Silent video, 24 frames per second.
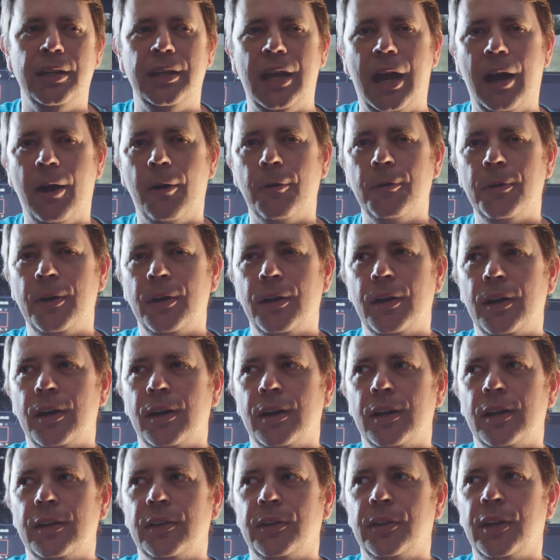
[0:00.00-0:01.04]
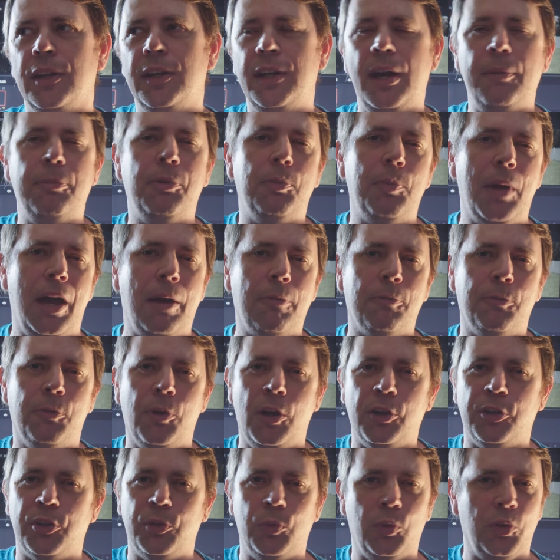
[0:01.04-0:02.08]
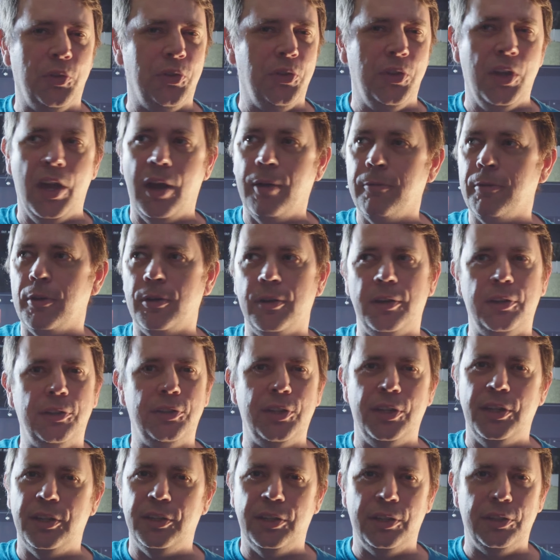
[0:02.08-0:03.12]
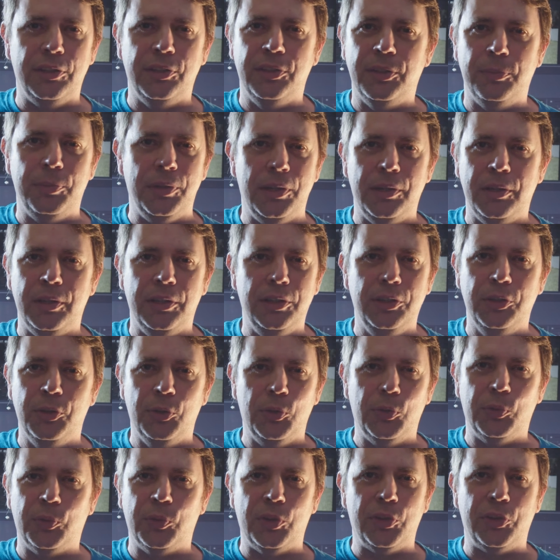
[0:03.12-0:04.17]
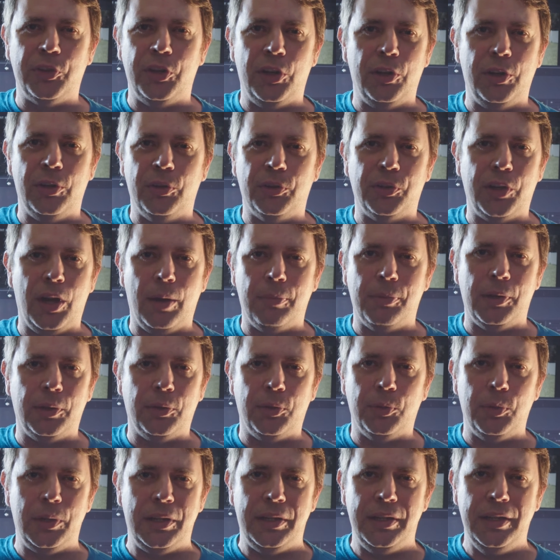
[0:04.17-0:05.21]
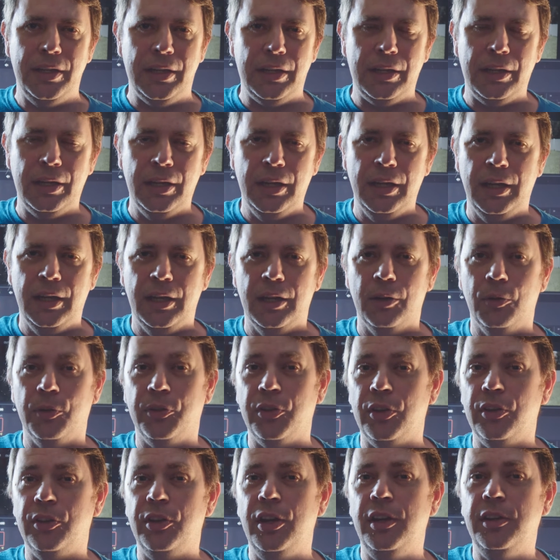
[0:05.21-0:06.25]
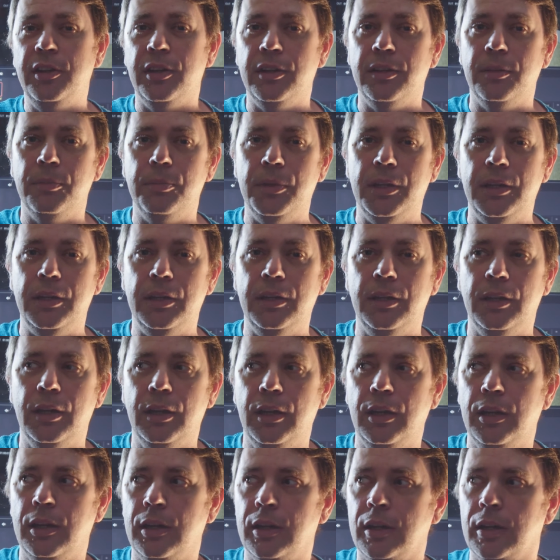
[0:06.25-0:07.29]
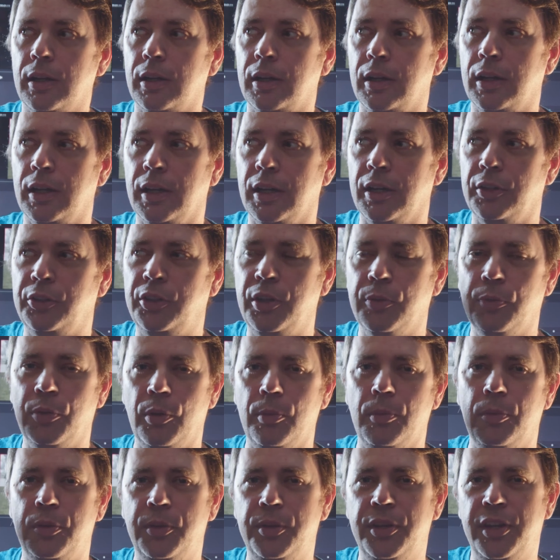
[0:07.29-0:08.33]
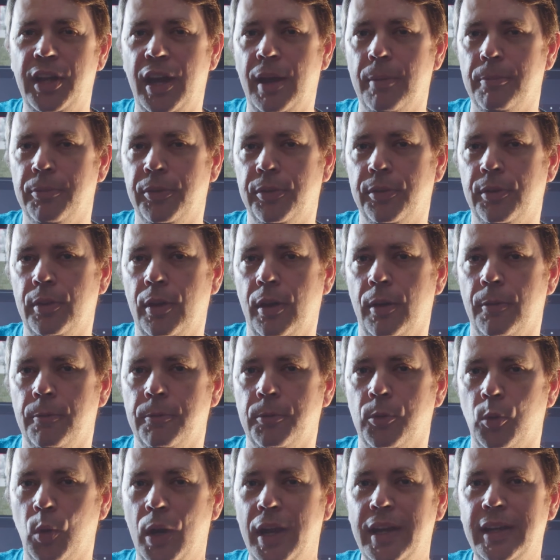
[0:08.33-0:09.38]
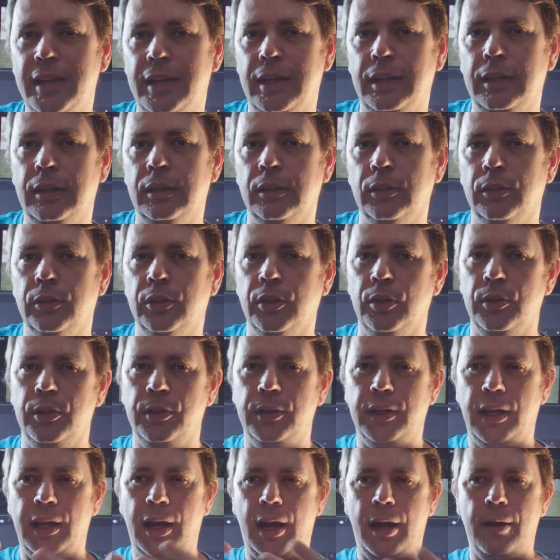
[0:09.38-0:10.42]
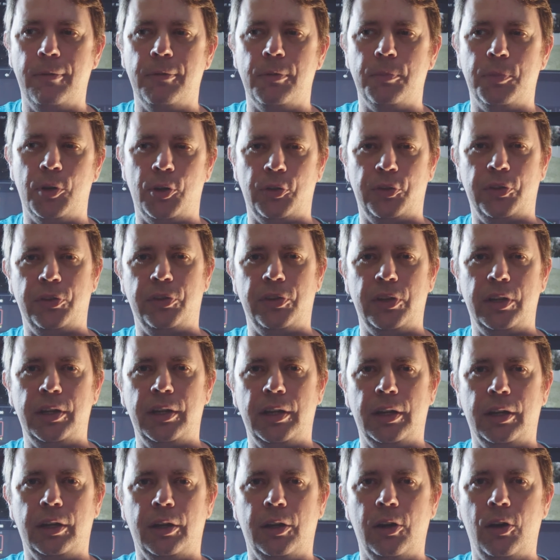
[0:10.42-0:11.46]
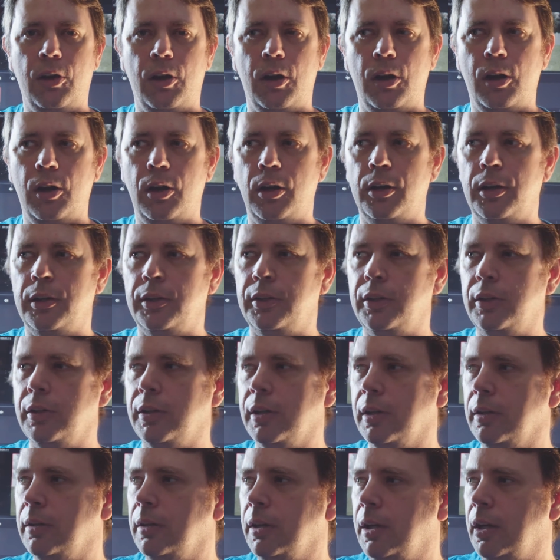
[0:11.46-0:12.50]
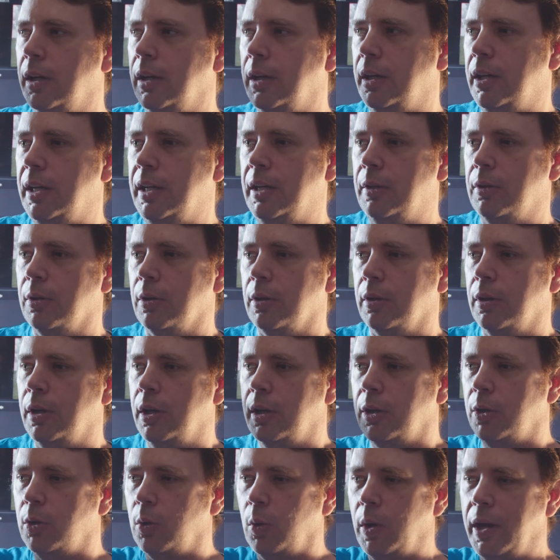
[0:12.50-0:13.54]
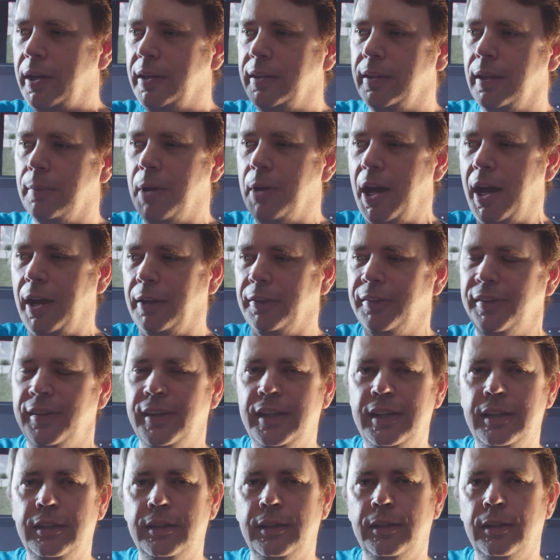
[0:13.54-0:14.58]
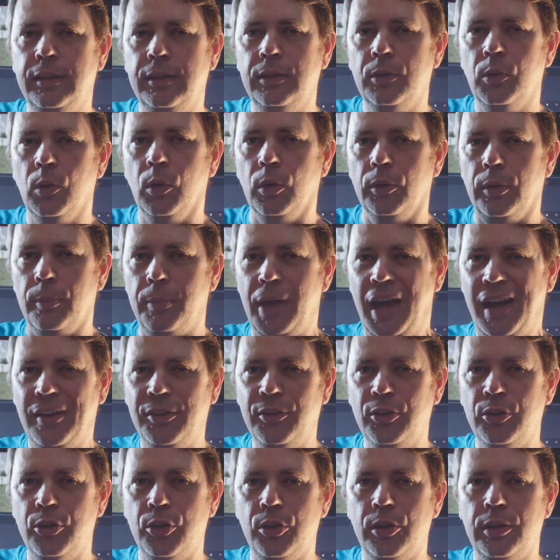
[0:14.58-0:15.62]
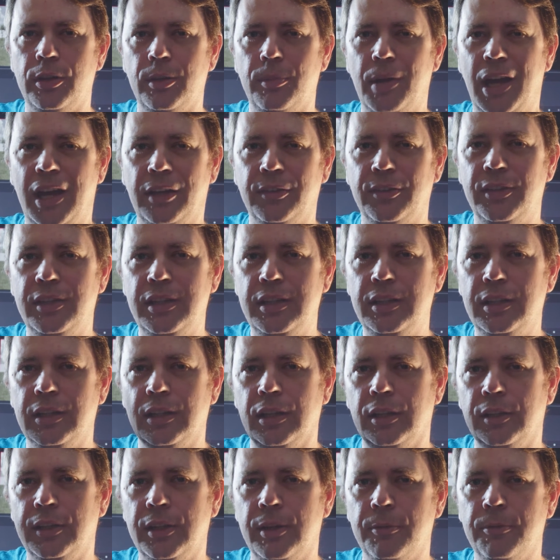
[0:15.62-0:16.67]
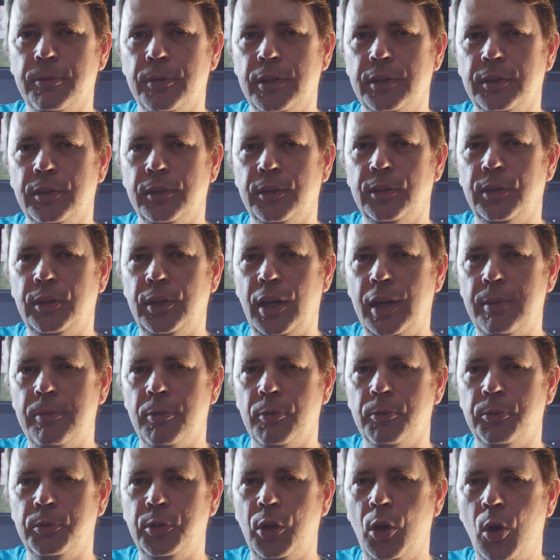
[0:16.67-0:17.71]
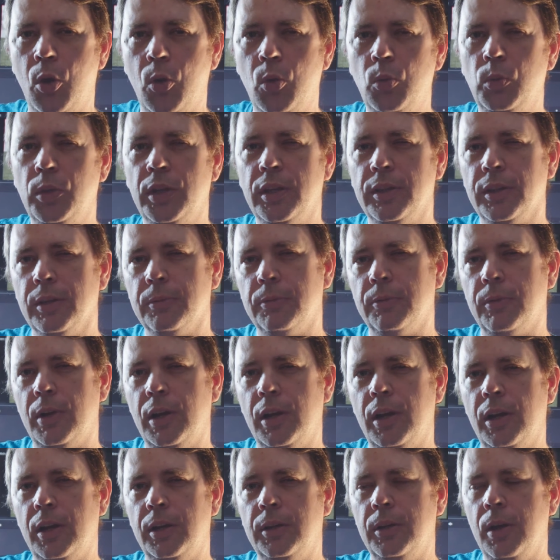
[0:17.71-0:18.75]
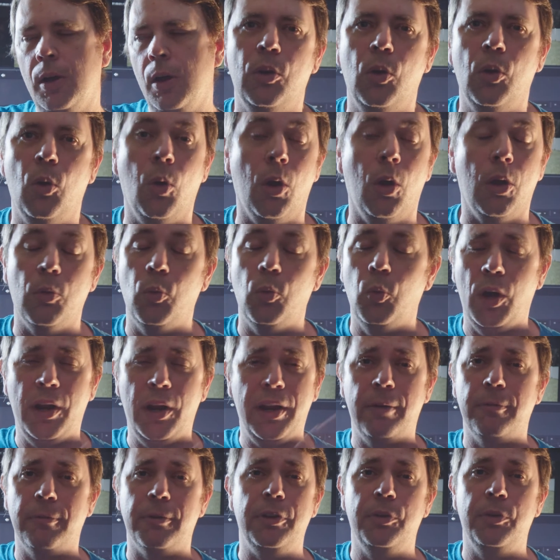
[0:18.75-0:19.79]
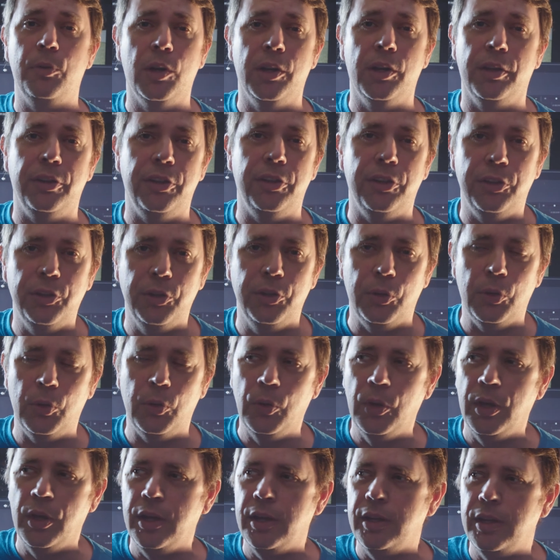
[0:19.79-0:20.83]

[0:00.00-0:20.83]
Now, the depth map function was never intended to be used for stereoscopic three D. It was intended to be uh, different depths of grading. So you could have a person sitting in a car and you could either grade the back seat or the passenger in the back seat a different type of tone than the front, or whatever you wanted to do.